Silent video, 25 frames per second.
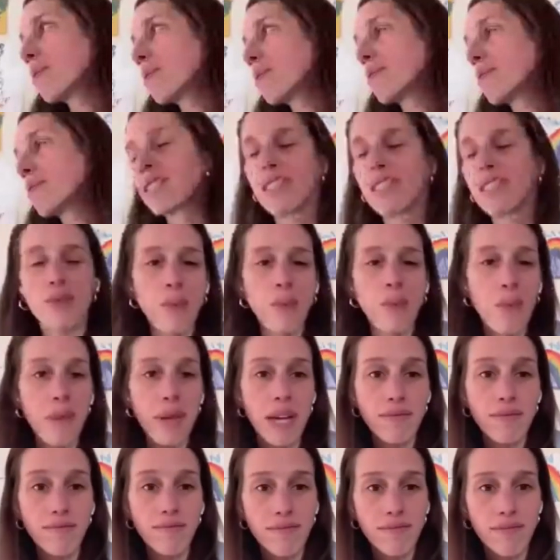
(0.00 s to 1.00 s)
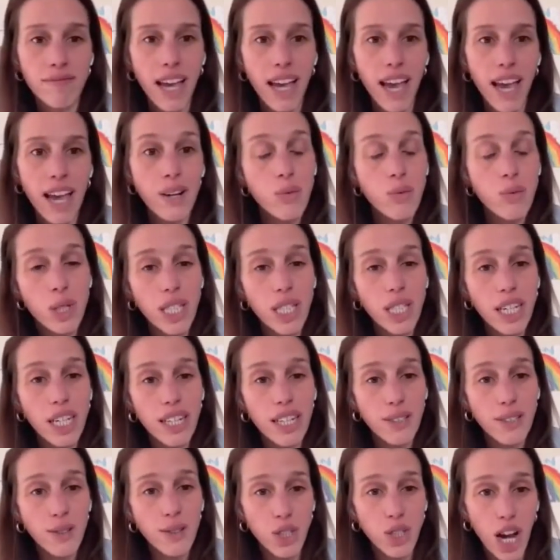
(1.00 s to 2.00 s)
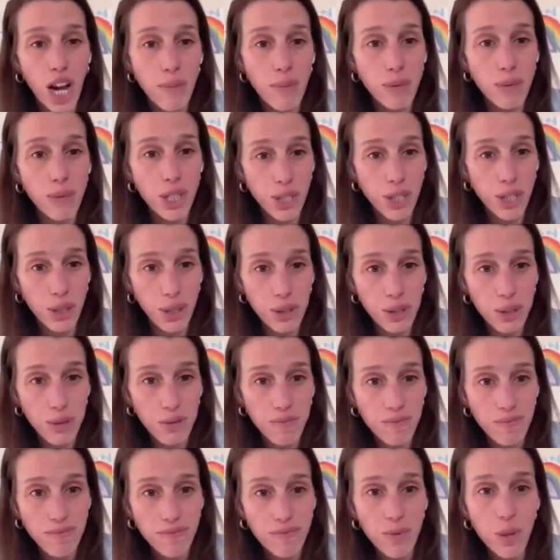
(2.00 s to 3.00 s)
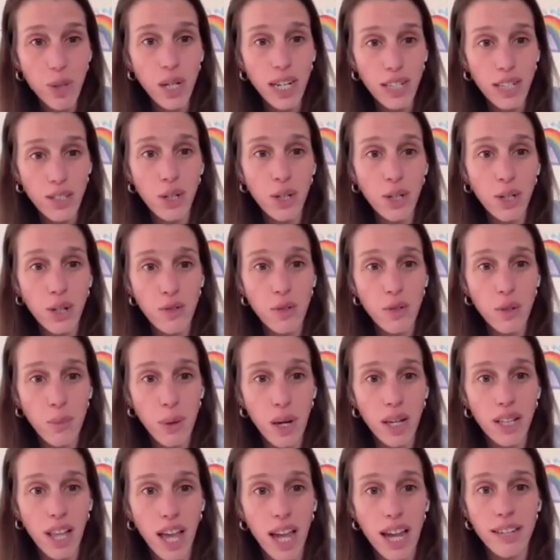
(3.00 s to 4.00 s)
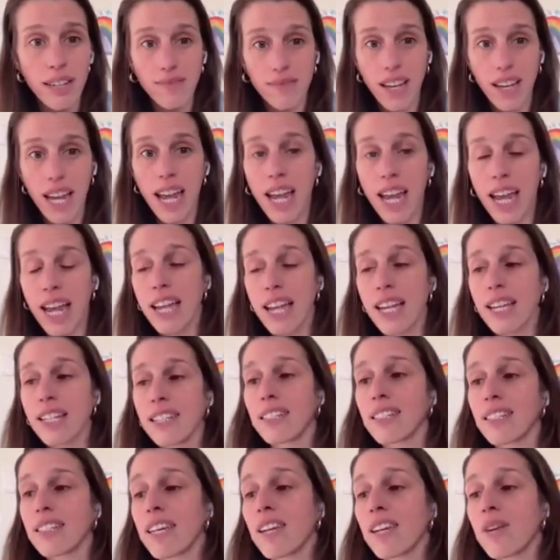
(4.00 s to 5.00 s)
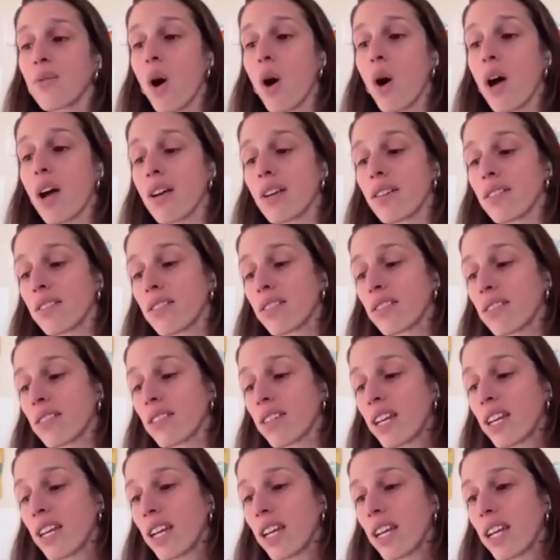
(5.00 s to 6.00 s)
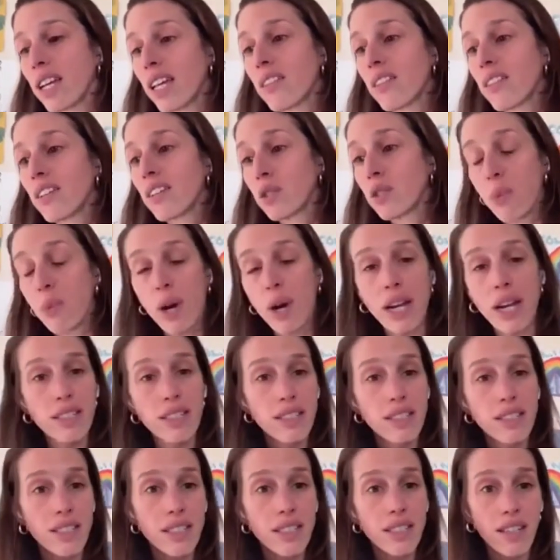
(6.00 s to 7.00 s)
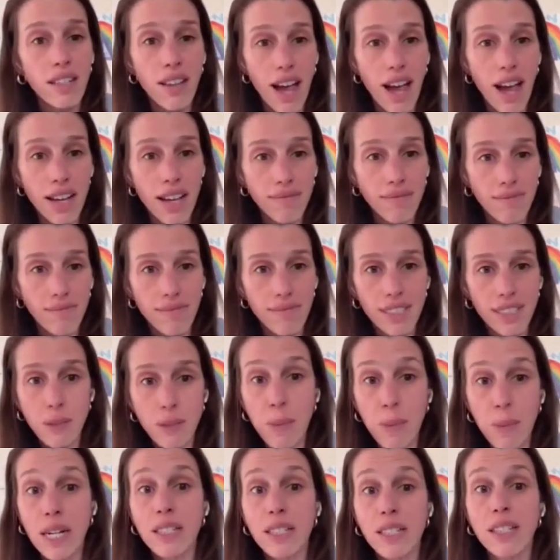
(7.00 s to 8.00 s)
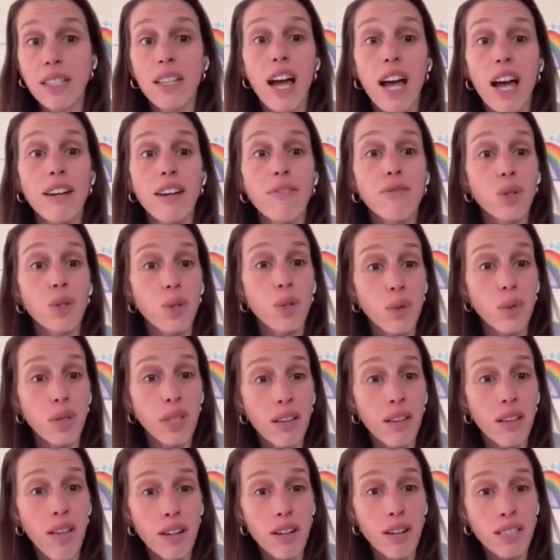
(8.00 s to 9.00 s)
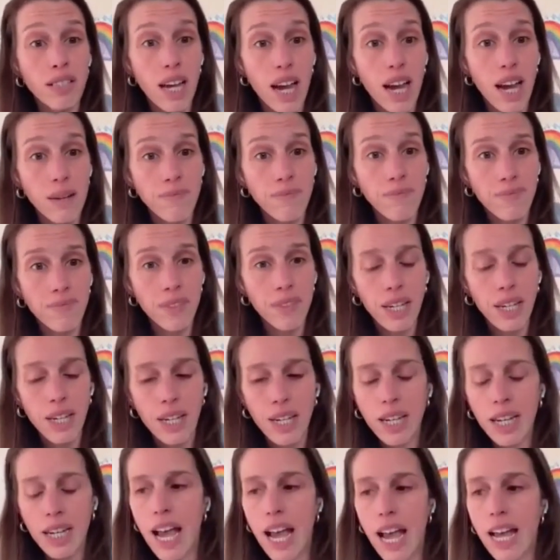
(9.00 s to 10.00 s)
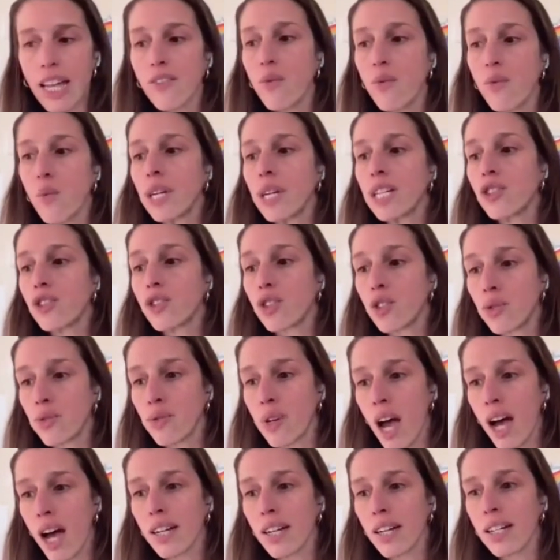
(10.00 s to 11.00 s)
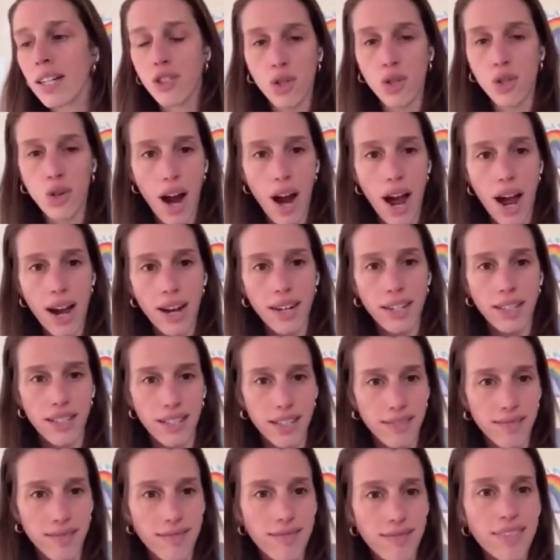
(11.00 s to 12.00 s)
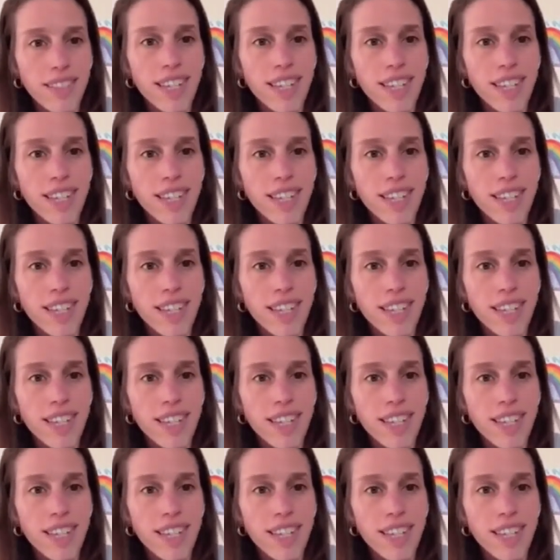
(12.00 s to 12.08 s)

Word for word: Oh, I'm a businesswoman. Mm-hmm. I had a mm-hmm. really clear job to do when yeah. I took over Bud Light, and it was this brand is in decline. It's been in decline for a really long time. And if we do not attract